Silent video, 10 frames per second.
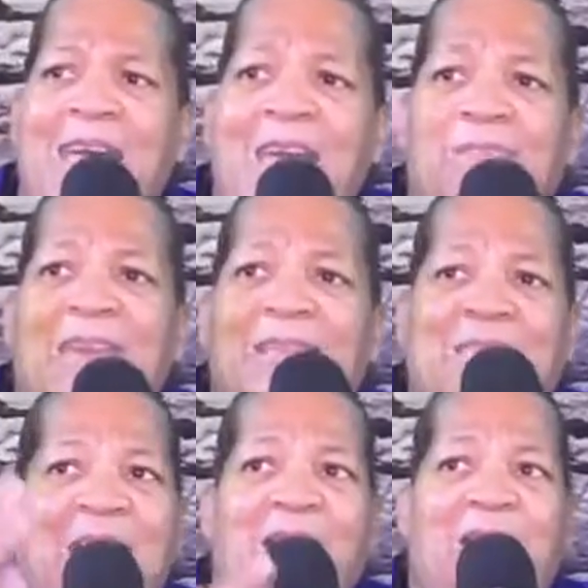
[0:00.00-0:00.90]
is being
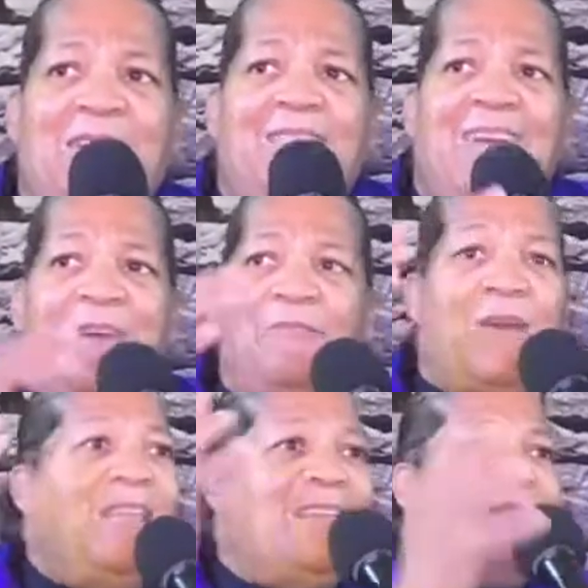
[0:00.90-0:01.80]
taken care of and
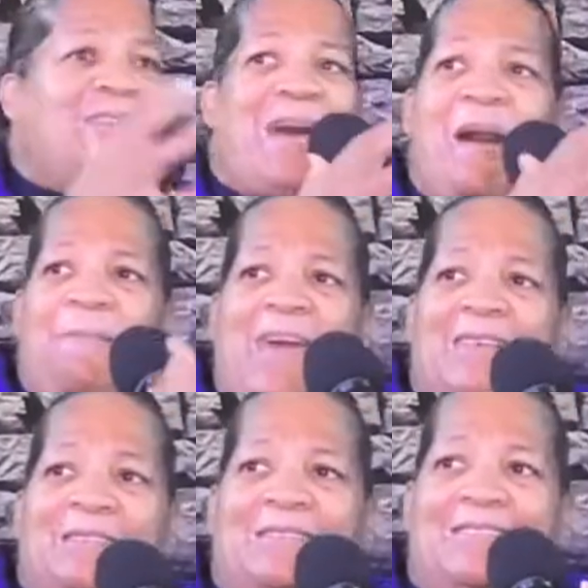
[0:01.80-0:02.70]
we loving our
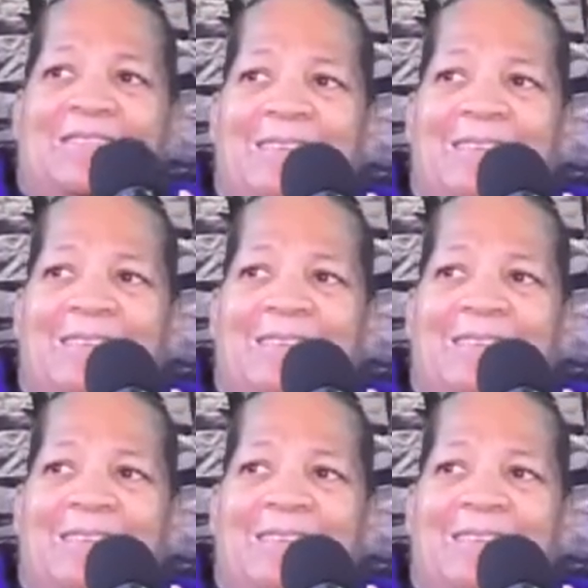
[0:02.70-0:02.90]
pastors.